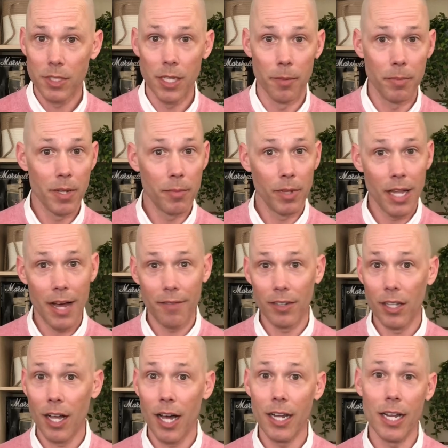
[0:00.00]
some people have a
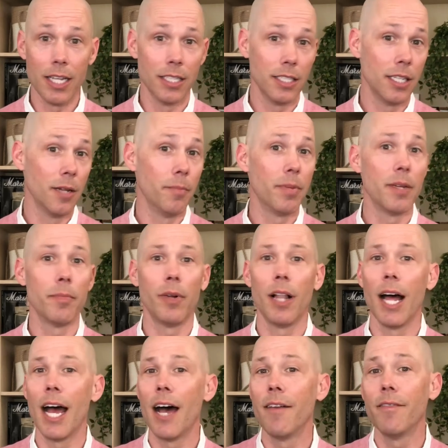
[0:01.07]
lot, and some people
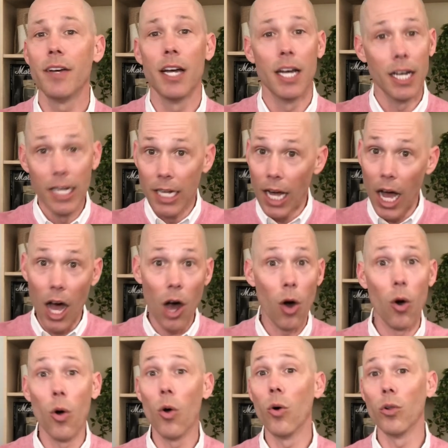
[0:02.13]
have a
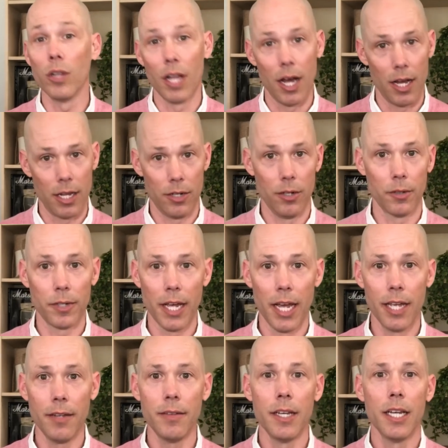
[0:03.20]
whole lot,
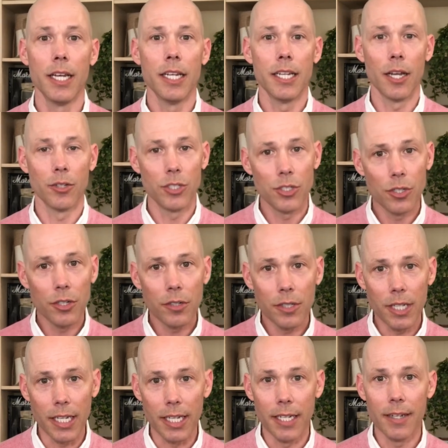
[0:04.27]
okay? Now,
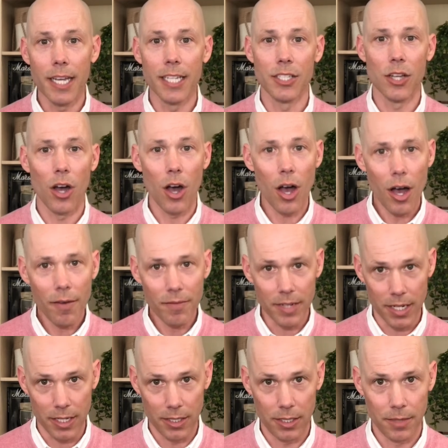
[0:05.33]
certainly it's
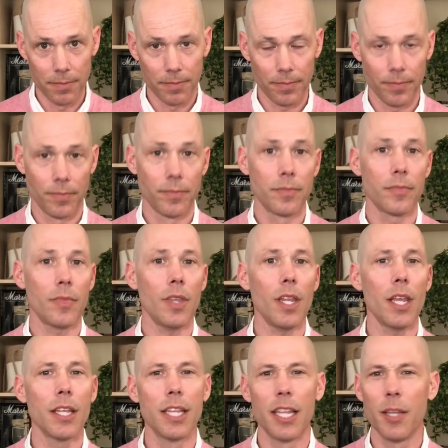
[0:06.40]
obvious
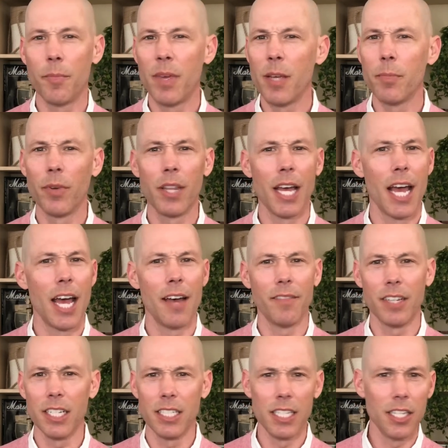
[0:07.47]
that the people that have
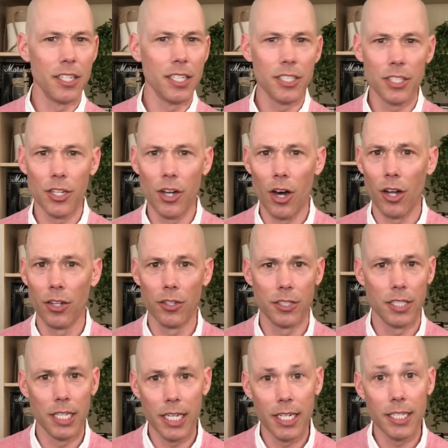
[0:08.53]
gazillions of dollars
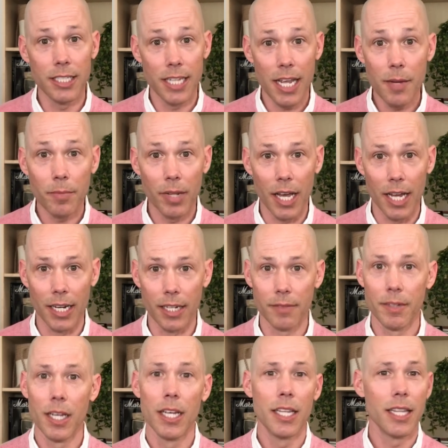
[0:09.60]
need estate planning.
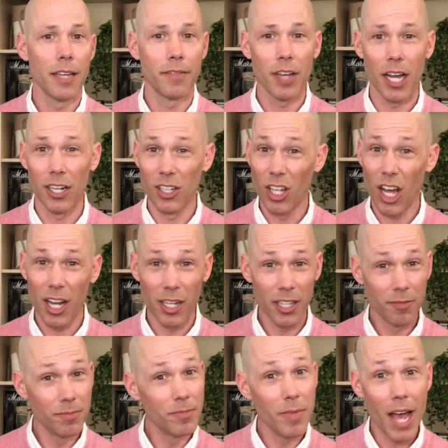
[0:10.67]
They've got a lot of
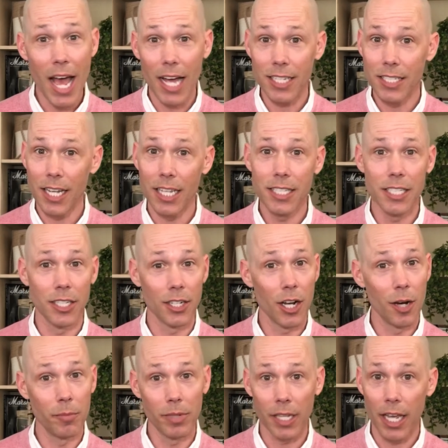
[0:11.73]
assets and
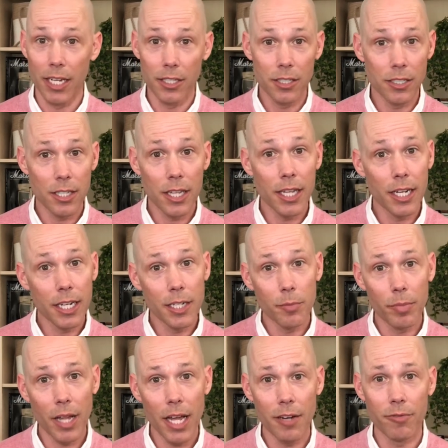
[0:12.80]
complications that they need to
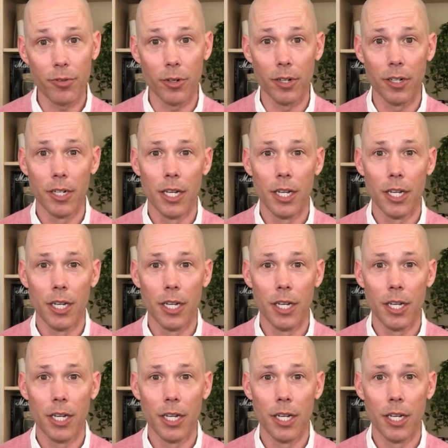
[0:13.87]
plan for.